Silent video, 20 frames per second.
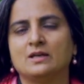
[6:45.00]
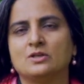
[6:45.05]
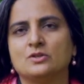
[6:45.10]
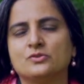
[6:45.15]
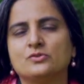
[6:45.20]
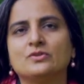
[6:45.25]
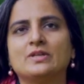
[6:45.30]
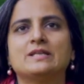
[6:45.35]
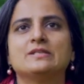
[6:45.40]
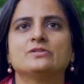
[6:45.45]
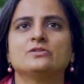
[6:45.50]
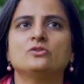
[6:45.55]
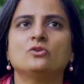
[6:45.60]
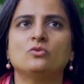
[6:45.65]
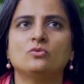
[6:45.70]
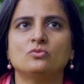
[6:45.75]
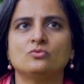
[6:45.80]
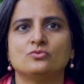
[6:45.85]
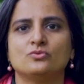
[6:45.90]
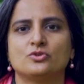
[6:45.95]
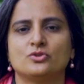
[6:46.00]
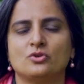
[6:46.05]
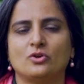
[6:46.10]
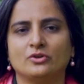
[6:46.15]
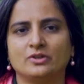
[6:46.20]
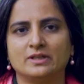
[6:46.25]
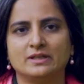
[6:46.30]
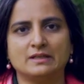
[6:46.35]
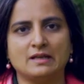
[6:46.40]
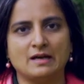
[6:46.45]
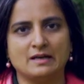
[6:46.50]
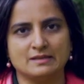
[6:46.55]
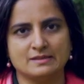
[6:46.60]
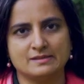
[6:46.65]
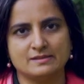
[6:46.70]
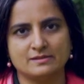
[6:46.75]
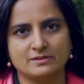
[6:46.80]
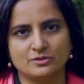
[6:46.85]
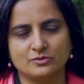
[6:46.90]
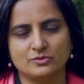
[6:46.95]
So there's no shortcut
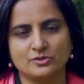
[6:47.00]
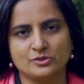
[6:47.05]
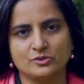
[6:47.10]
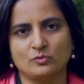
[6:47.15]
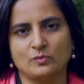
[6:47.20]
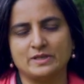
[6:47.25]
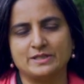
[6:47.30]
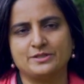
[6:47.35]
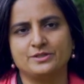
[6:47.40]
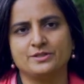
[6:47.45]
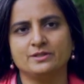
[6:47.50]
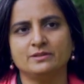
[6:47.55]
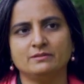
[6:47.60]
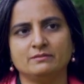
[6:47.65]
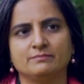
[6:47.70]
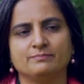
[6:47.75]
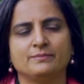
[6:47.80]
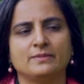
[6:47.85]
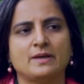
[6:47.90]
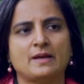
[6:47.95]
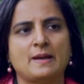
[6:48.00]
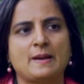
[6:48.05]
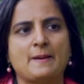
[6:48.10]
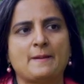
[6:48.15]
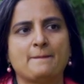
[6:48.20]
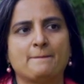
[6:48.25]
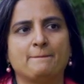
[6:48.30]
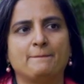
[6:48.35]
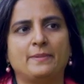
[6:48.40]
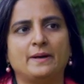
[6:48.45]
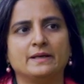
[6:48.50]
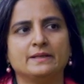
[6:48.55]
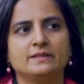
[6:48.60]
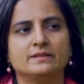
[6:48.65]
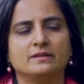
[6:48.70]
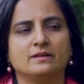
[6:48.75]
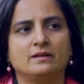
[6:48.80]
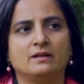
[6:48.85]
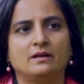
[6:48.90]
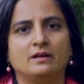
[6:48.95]
answer to this question, but
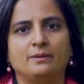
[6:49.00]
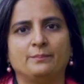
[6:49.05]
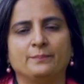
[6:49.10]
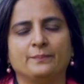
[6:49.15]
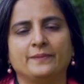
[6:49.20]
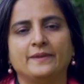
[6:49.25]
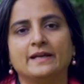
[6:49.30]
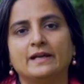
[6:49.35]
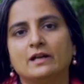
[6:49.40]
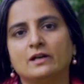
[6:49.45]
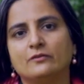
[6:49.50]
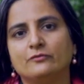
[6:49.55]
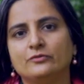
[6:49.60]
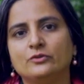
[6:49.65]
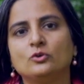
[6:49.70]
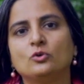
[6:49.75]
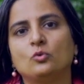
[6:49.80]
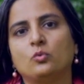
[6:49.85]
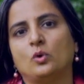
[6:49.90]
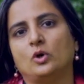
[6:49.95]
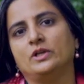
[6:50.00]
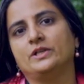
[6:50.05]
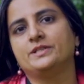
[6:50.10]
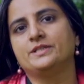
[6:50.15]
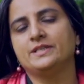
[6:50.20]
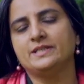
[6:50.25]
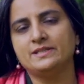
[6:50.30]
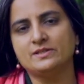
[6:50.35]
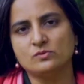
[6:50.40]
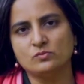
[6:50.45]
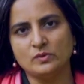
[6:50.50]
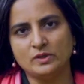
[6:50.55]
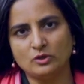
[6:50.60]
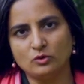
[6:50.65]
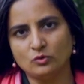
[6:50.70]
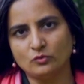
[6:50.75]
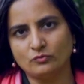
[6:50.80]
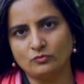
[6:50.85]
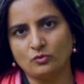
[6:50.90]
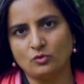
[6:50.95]
there are a few qualities we
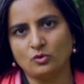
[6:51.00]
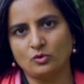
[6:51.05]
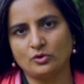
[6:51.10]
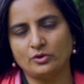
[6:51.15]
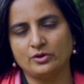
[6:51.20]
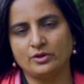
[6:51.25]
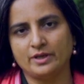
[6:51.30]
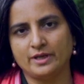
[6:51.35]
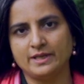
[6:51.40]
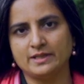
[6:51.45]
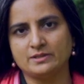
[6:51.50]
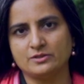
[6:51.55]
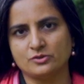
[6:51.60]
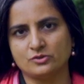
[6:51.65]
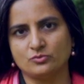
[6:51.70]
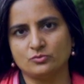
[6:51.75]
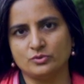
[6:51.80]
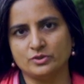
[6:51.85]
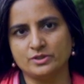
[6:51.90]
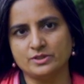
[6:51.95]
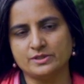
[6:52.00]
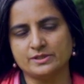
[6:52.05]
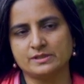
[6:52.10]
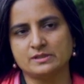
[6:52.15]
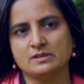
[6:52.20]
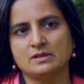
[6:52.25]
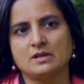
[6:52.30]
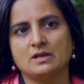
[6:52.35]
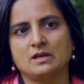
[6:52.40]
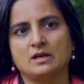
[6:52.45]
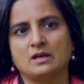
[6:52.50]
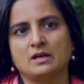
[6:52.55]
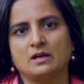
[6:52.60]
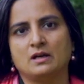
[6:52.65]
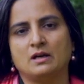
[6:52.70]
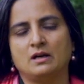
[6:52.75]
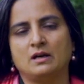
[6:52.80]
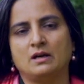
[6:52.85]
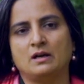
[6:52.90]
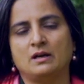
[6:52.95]
look for in students.
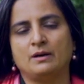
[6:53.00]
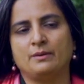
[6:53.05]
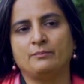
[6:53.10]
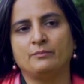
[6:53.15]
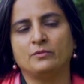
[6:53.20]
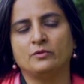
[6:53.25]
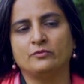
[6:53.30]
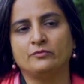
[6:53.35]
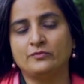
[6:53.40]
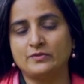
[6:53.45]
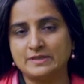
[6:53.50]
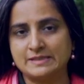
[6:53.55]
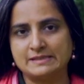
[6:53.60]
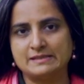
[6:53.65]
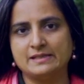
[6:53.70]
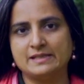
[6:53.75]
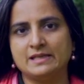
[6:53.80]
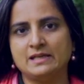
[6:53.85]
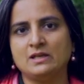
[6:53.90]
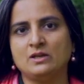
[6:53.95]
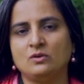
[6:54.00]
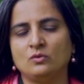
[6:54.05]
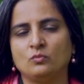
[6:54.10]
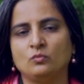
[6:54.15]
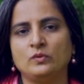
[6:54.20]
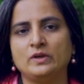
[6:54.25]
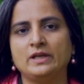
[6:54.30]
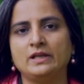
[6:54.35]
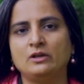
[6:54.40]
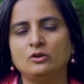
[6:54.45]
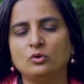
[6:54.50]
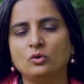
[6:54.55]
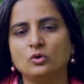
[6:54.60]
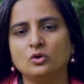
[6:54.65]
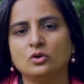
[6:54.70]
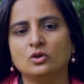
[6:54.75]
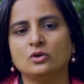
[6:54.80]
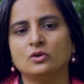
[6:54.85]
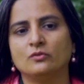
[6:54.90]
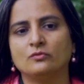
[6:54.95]
Firstly, we
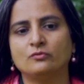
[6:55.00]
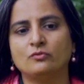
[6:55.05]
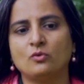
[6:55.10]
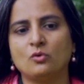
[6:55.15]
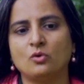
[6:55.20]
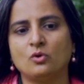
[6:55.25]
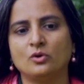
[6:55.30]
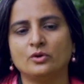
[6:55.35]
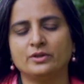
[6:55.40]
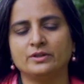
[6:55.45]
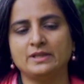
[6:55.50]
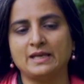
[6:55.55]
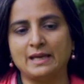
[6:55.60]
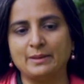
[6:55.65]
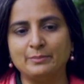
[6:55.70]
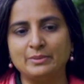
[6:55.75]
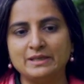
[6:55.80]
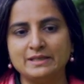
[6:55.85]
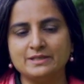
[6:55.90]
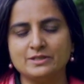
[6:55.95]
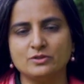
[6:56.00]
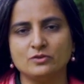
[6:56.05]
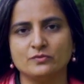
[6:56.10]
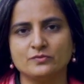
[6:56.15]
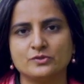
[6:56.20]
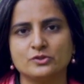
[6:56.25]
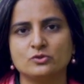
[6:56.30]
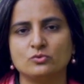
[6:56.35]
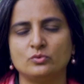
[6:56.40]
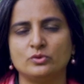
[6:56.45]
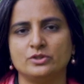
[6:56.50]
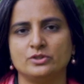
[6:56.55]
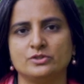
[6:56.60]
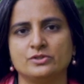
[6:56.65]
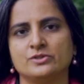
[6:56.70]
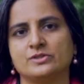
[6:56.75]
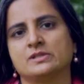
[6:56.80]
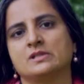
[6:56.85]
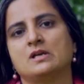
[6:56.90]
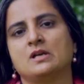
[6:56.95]
look for the ability of
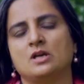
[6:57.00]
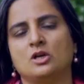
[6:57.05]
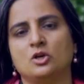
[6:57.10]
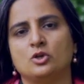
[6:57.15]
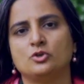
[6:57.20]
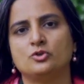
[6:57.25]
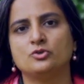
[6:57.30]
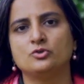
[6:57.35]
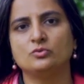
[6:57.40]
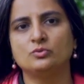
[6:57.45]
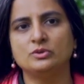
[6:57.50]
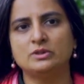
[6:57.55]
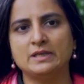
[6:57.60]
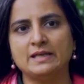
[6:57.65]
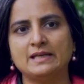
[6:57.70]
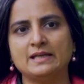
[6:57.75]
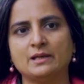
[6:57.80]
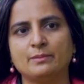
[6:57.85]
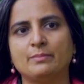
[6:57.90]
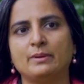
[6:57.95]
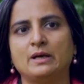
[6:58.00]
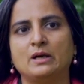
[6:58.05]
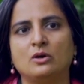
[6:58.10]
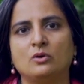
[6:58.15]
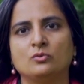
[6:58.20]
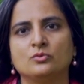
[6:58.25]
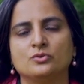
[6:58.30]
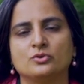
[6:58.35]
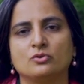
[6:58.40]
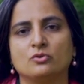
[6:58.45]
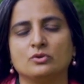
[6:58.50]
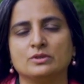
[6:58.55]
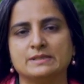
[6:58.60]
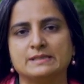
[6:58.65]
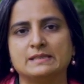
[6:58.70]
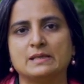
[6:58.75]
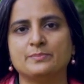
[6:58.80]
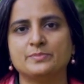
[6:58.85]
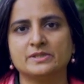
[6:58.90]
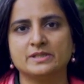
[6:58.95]
students to think about
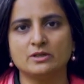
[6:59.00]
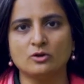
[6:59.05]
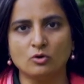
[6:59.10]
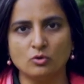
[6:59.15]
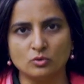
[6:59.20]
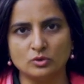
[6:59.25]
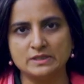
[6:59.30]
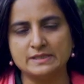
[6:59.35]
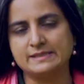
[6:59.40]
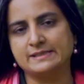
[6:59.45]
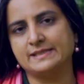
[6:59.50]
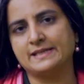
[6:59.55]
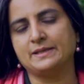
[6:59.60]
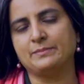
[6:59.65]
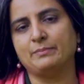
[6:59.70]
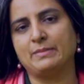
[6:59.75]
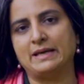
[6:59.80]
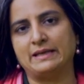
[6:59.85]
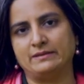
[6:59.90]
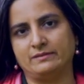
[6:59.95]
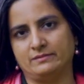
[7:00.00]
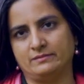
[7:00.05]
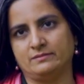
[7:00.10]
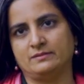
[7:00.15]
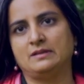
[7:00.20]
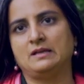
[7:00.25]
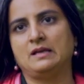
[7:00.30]
concepts in a holistic manner.